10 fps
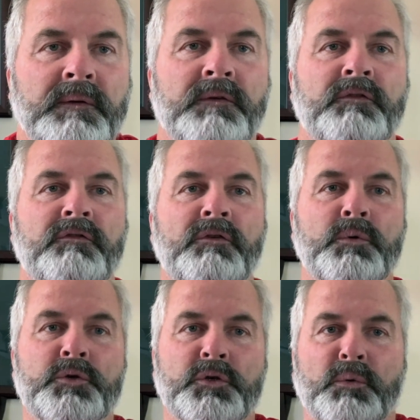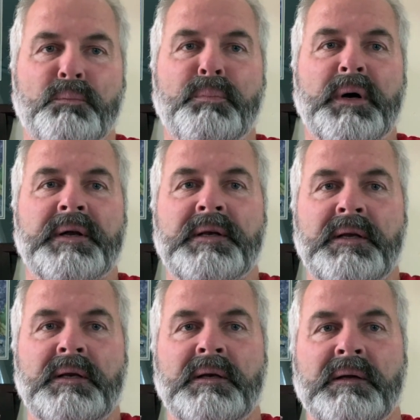social
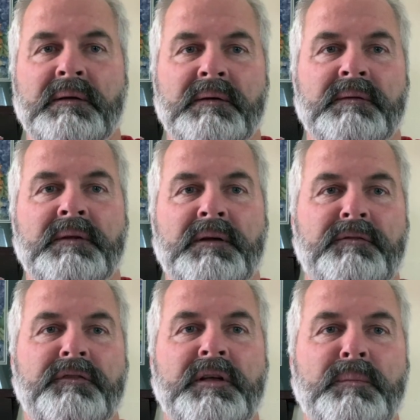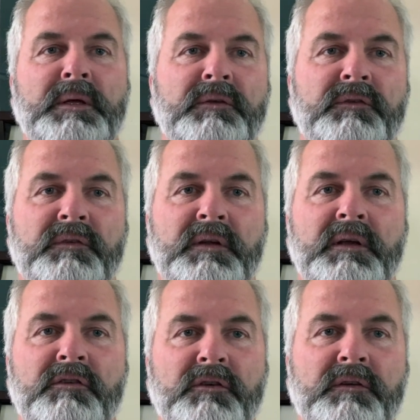bonding that females
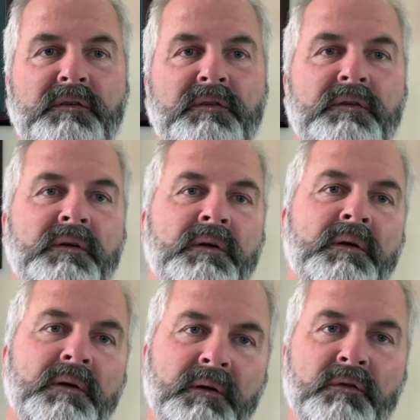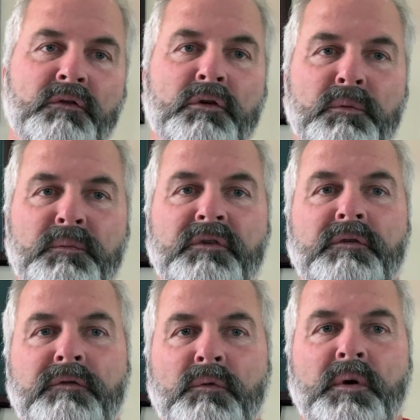teach us in terms
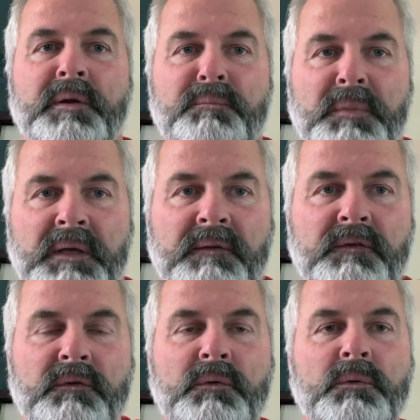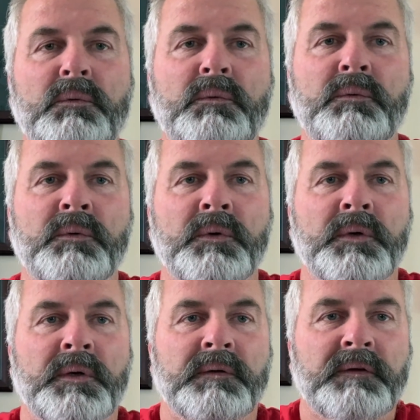of what it means to
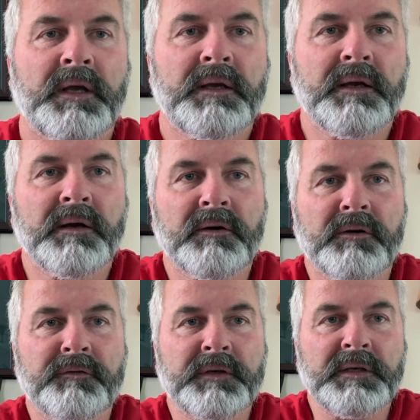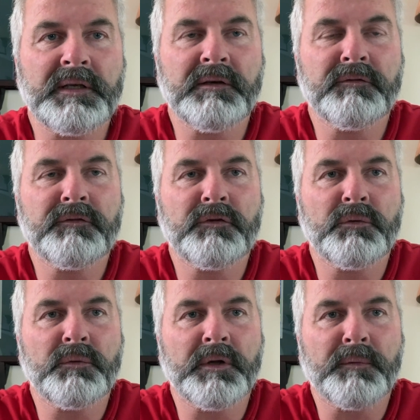take care of and give
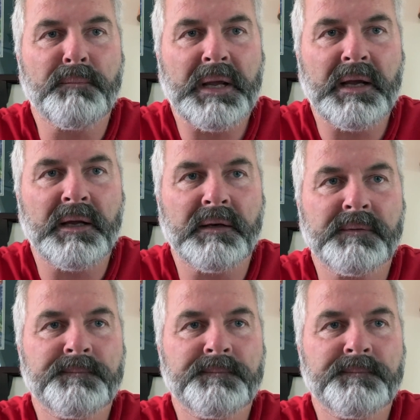to their man.